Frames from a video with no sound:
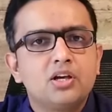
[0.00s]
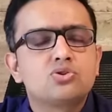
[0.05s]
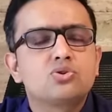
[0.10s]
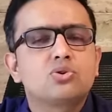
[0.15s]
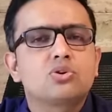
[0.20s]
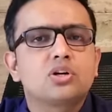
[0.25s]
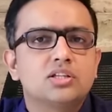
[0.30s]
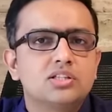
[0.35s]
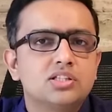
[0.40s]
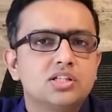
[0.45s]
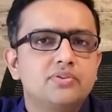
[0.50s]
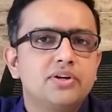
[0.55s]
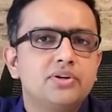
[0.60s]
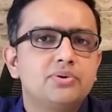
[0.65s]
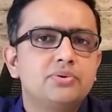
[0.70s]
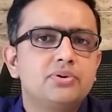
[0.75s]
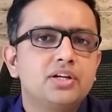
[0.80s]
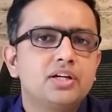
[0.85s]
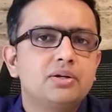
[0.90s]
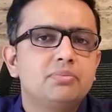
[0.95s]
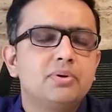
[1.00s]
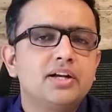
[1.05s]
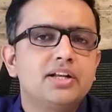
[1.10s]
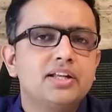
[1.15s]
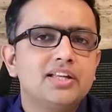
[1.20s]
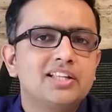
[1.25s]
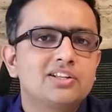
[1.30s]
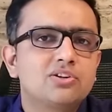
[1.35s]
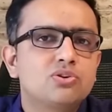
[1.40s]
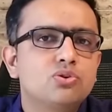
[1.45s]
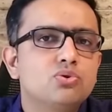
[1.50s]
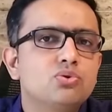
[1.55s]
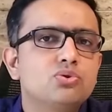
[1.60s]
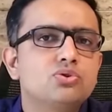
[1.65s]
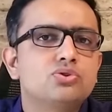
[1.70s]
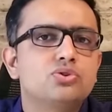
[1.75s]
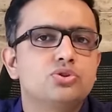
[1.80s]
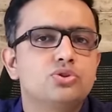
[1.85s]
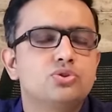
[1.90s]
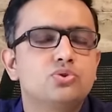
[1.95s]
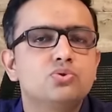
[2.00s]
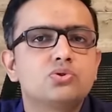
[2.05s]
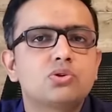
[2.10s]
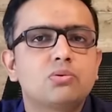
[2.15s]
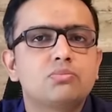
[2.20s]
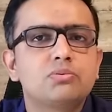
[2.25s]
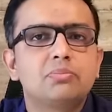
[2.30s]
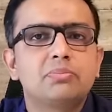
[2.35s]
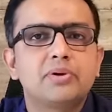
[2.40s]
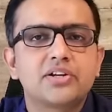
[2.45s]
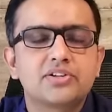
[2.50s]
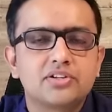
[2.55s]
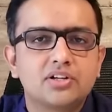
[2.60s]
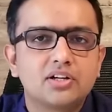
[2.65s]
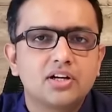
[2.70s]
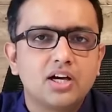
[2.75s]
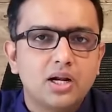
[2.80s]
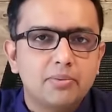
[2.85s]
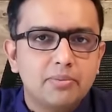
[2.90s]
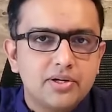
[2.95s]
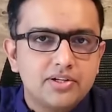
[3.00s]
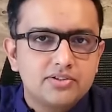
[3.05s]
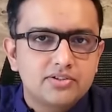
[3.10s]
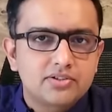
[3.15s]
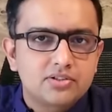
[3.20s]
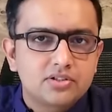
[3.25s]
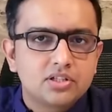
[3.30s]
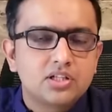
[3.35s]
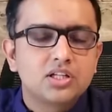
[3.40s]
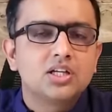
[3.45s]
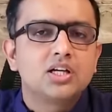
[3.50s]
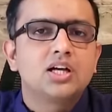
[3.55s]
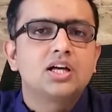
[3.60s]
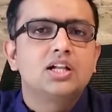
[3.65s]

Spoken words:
So conservative treatment includes use of the pressure garments,